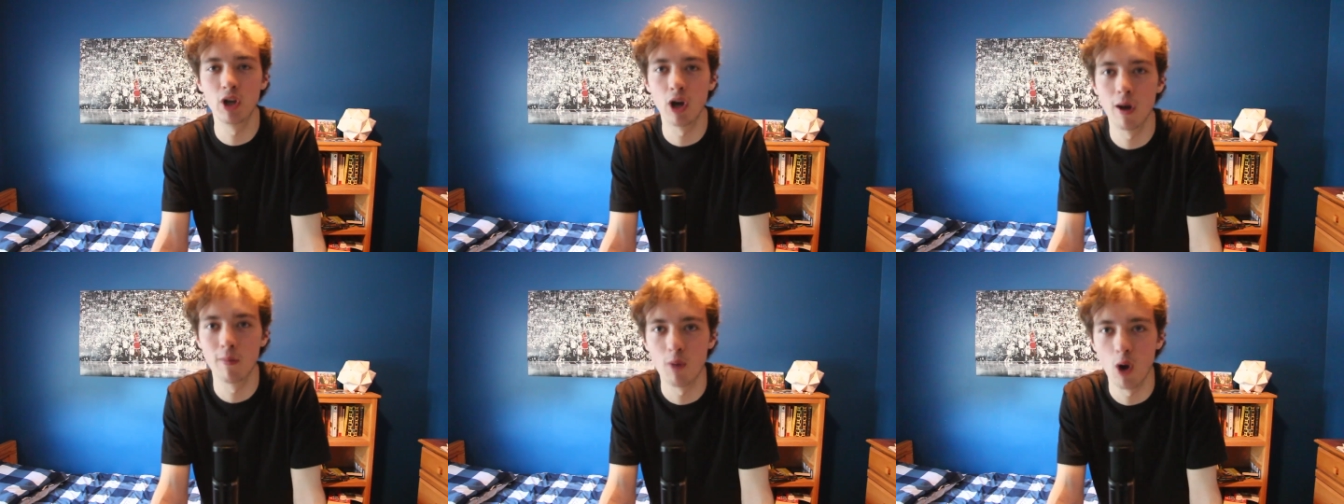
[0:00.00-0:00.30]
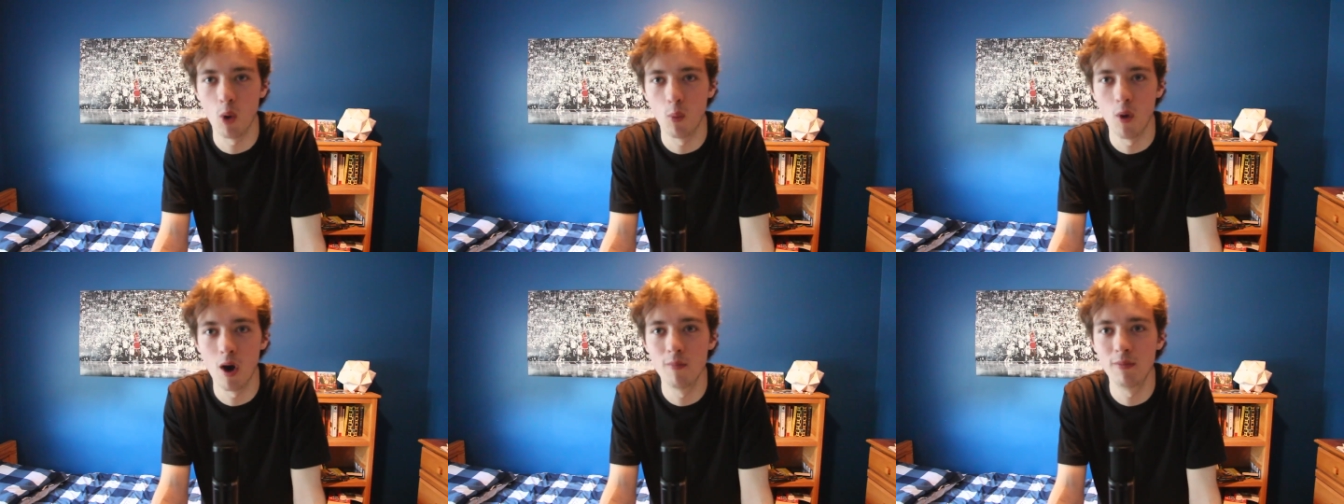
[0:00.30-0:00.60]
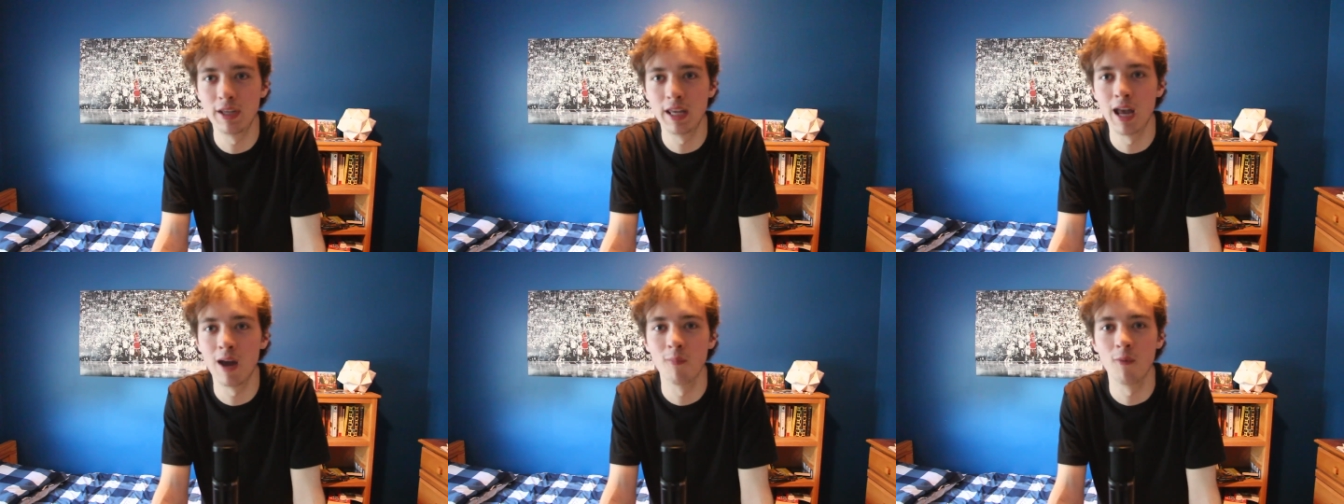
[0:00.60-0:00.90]
me on my
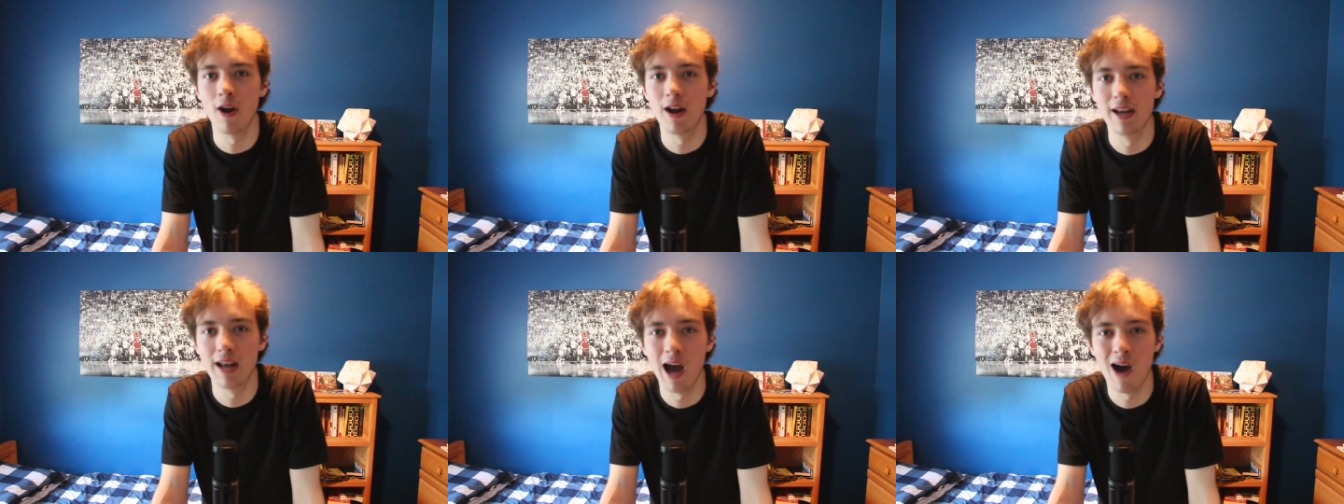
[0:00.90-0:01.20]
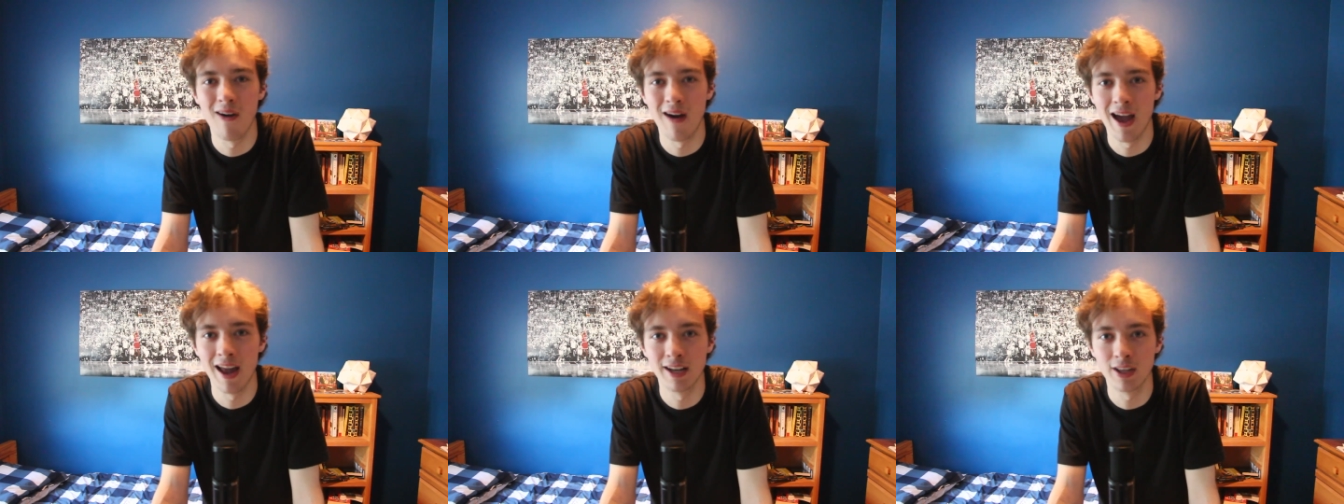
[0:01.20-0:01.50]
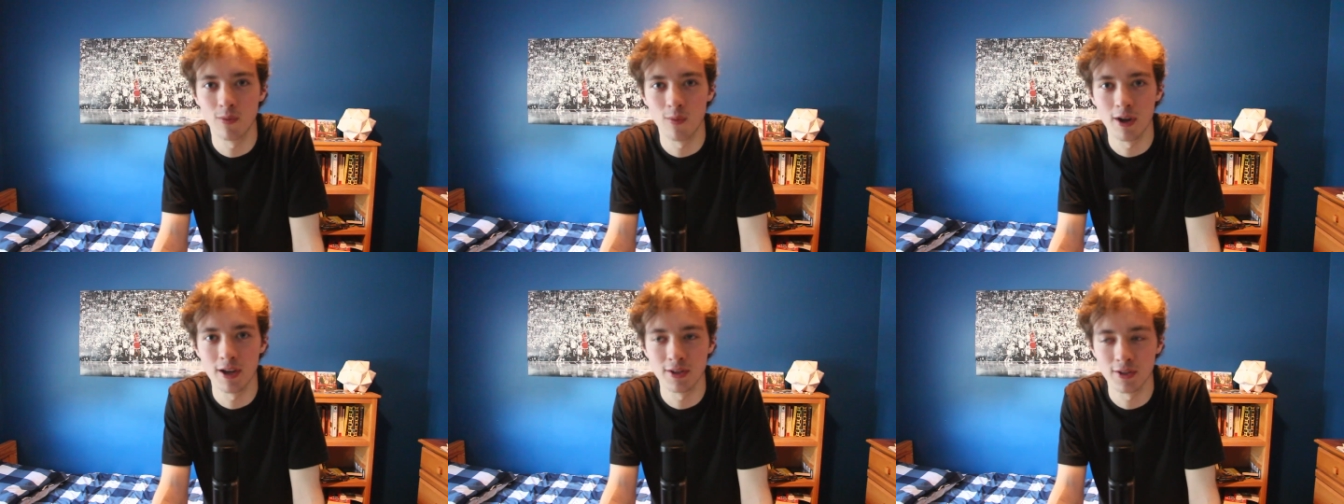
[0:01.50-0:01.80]
webcam right now
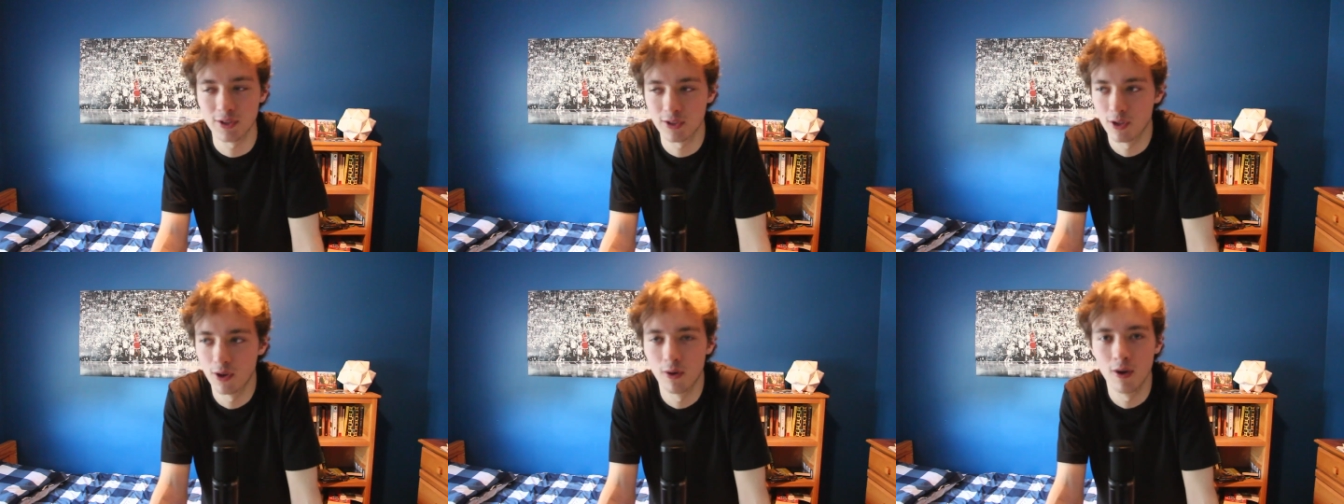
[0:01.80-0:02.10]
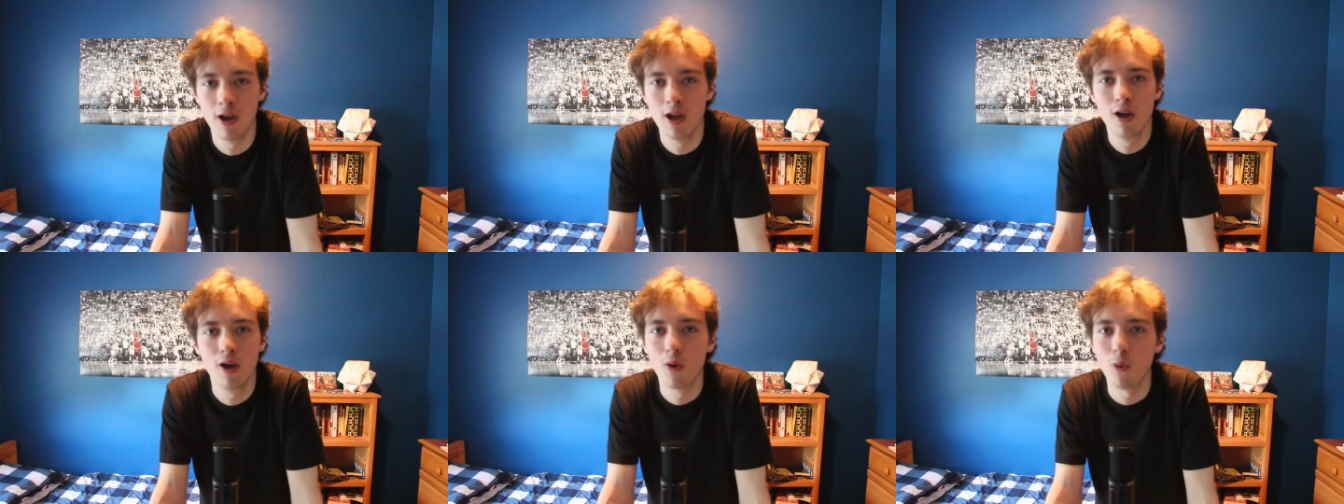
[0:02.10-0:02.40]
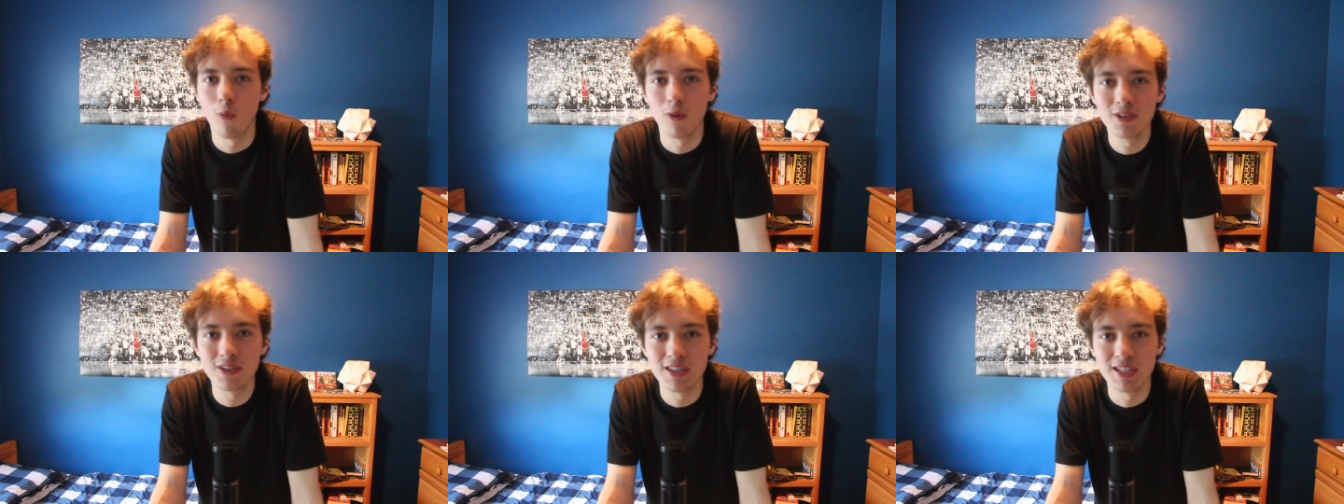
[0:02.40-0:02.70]
anyways, so
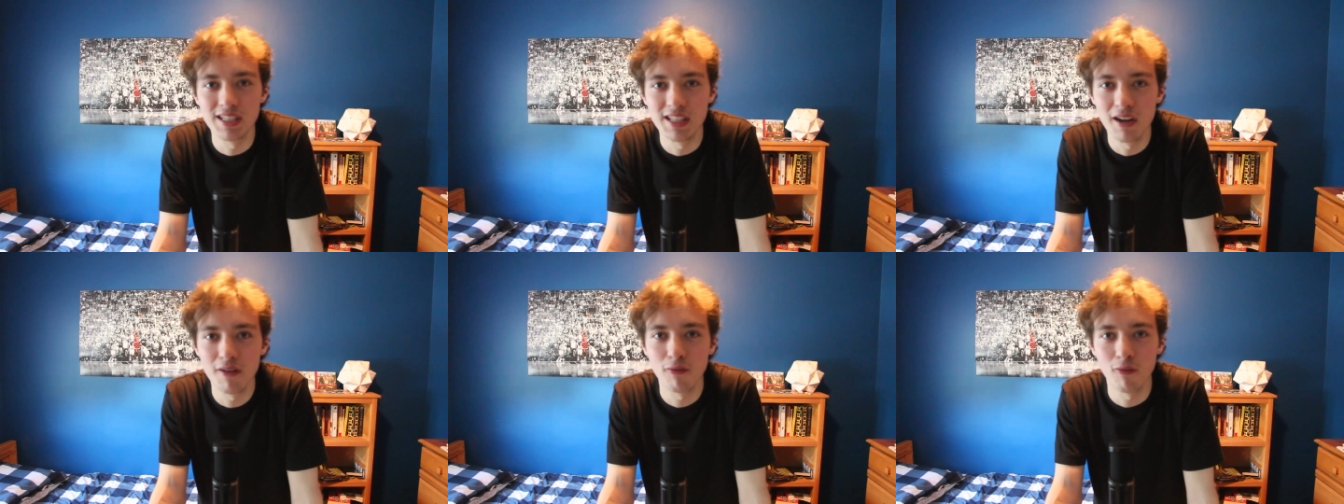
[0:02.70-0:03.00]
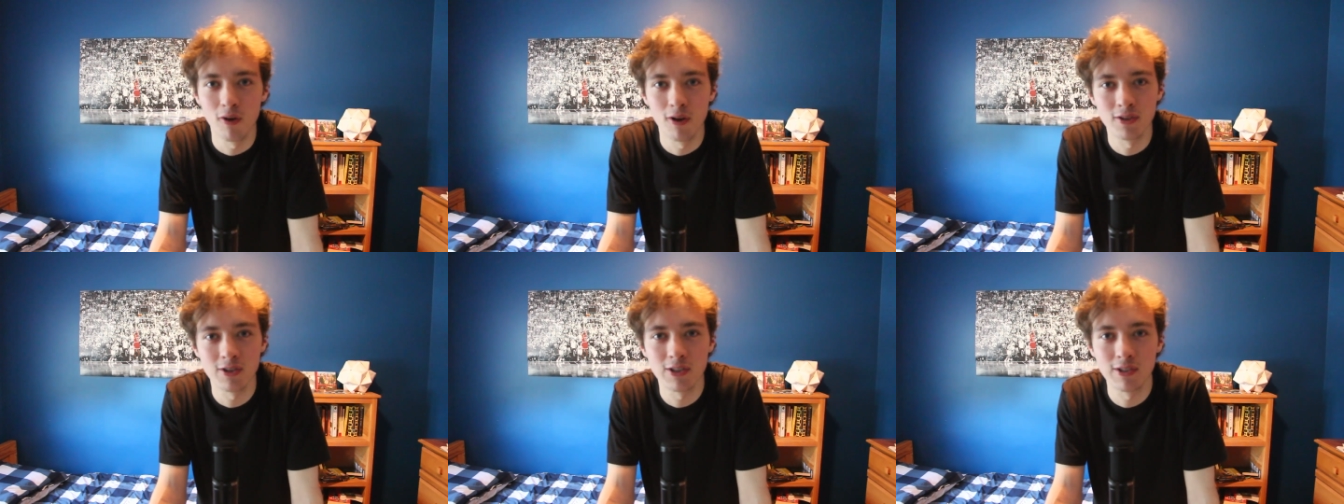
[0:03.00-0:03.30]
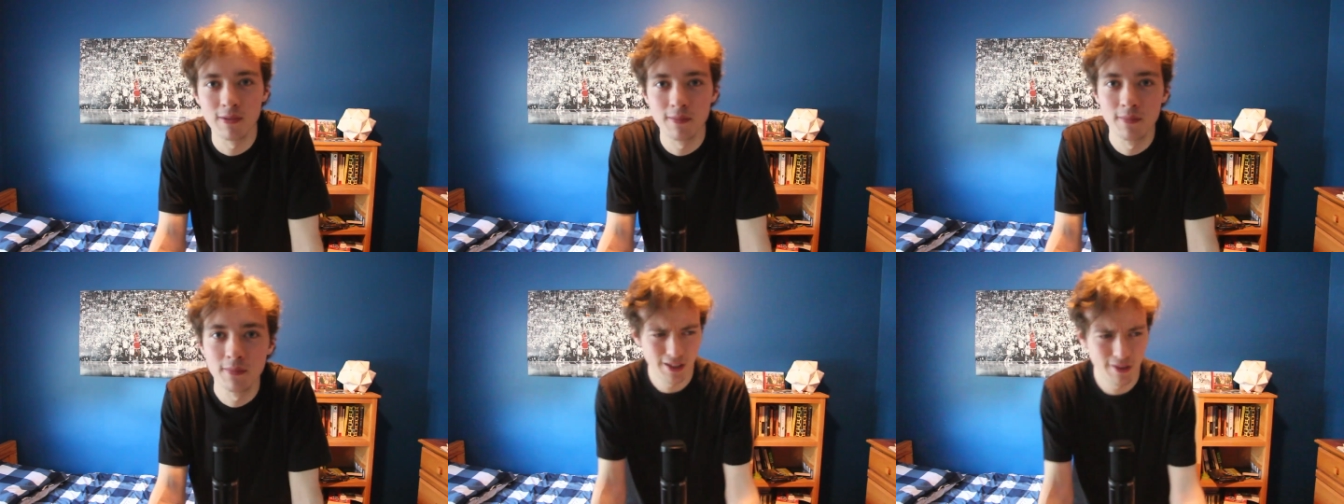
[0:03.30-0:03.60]
what's the
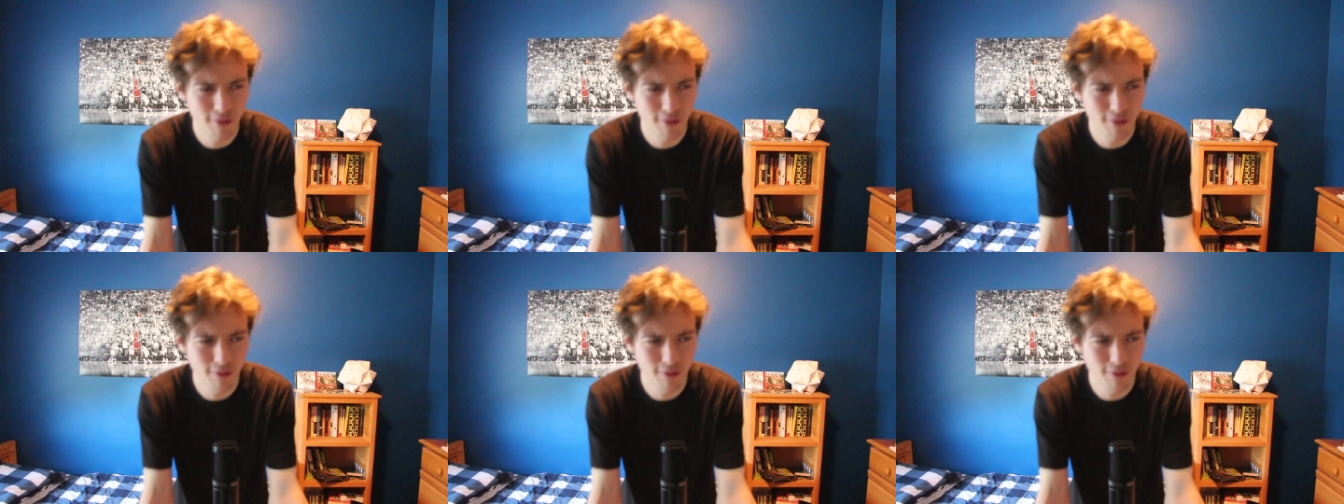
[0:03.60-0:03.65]
difference?